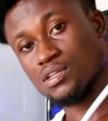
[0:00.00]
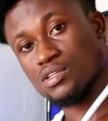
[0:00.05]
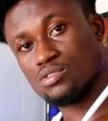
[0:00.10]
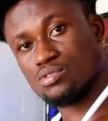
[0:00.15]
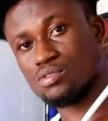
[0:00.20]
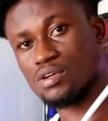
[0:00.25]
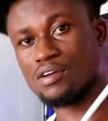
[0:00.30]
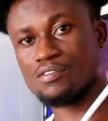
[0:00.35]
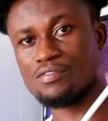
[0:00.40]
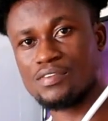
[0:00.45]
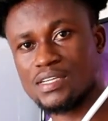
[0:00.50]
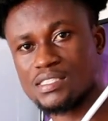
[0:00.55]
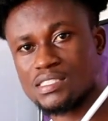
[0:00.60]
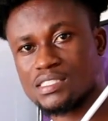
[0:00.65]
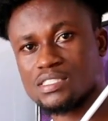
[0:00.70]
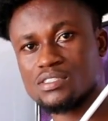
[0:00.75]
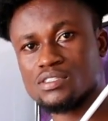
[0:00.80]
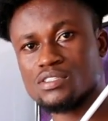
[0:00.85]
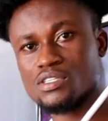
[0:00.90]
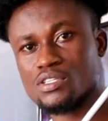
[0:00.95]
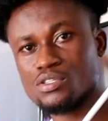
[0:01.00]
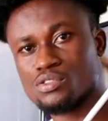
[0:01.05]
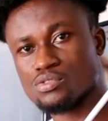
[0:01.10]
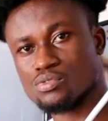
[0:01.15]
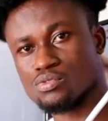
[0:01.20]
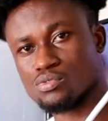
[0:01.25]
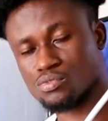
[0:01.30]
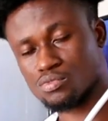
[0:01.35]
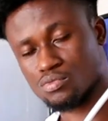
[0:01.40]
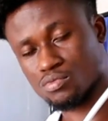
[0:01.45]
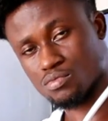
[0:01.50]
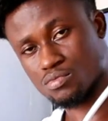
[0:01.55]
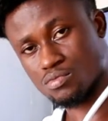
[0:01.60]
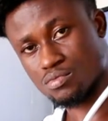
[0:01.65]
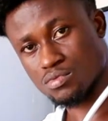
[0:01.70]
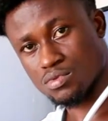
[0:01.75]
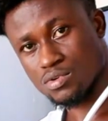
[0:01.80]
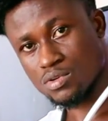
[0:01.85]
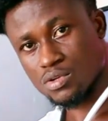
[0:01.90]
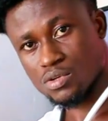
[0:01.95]
so the first thing you need to
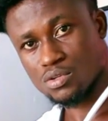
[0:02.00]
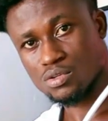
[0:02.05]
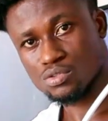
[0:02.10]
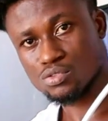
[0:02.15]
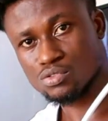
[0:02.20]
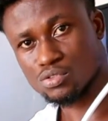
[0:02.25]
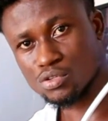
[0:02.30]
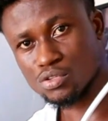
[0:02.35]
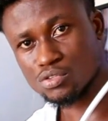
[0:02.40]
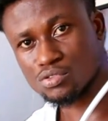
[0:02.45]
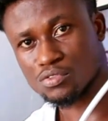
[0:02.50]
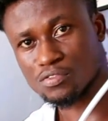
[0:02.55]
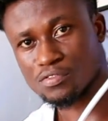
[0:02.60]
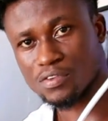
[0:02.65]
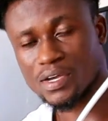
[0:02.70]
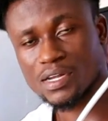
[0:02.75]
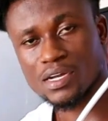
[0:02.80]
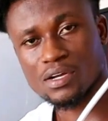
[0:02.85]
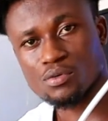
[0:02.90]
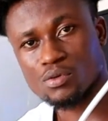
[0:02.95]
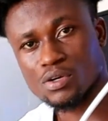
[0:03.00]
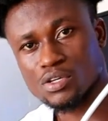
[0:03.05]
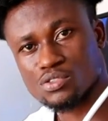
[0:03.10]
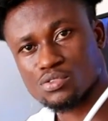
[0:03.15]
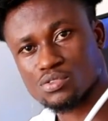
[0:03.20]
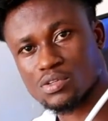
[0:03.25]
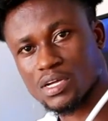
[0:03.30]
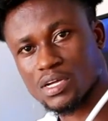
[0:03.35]
do is to find a way to